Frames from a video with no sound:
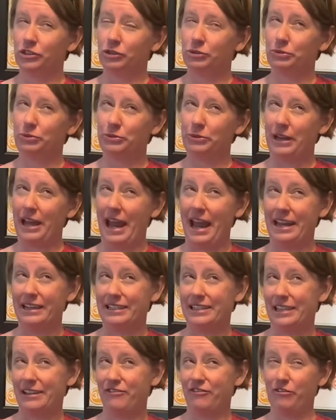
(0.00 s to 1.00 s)

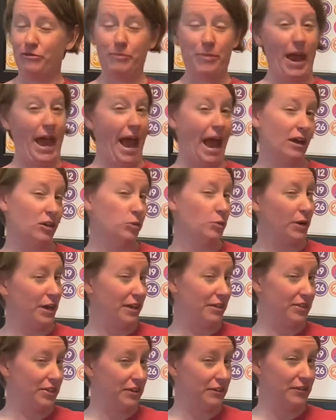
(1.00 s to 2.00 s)
creative
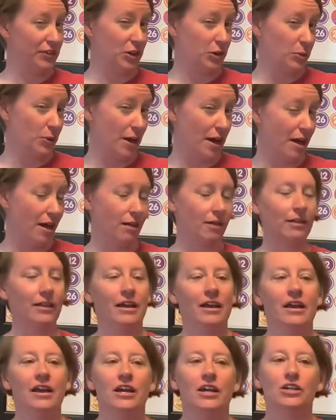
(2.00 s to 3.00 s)
bandwidth, if you will,
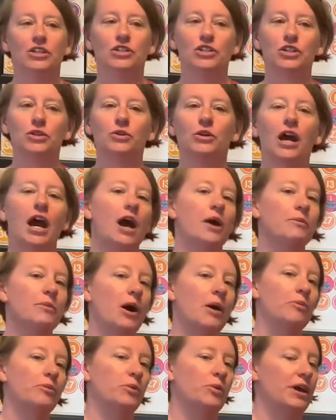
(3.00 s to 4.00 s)
to come
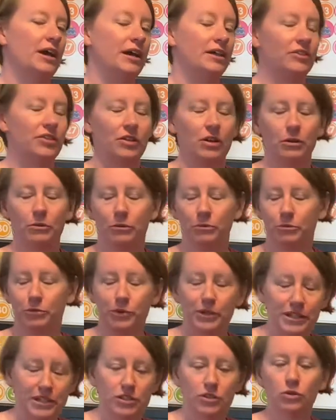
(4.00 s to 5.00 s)
up with
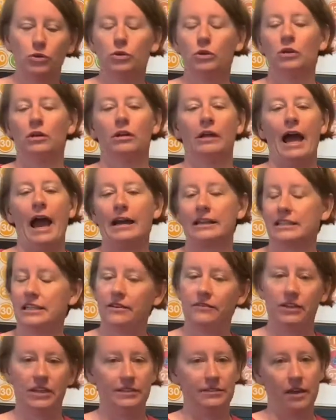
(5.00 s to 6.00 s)
preschool
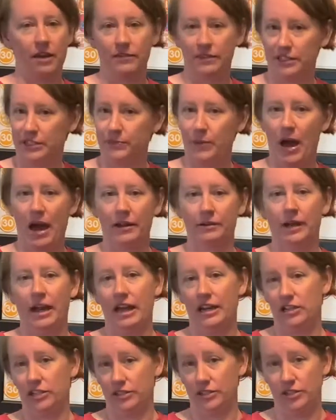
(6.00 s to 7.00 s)
activities on the spot. I
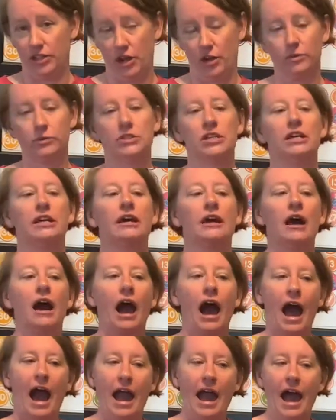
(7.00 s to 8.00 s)
just don't.
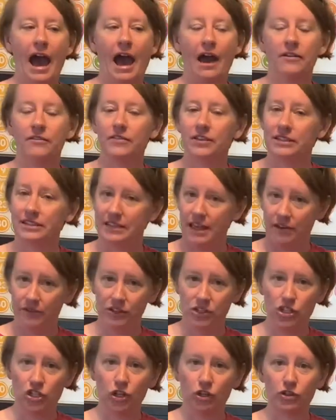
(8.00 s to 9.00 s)
I have
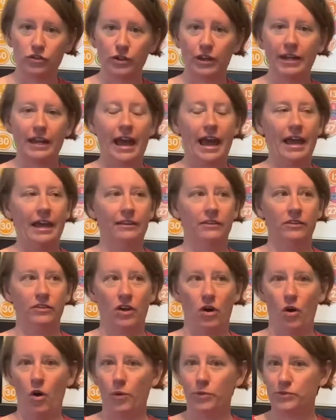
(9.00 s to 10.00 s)
7 children and the
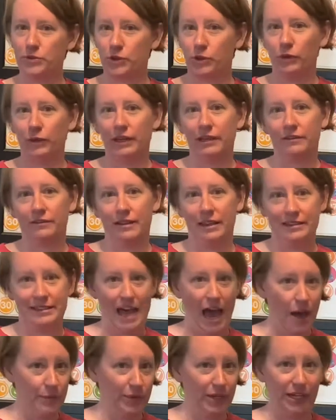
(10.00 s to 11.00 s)
homeschooling is
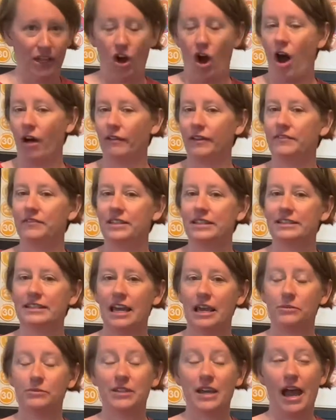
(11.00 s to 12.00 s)
happening all at the
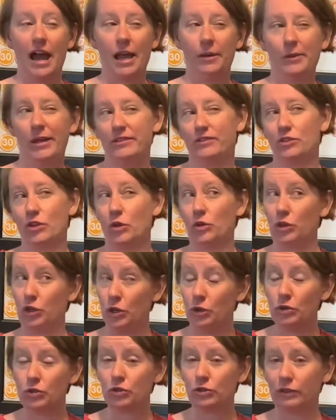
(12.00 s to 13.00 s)
same time, and so
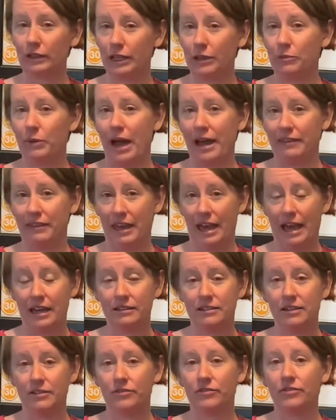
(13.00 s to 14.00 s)
usually by the end of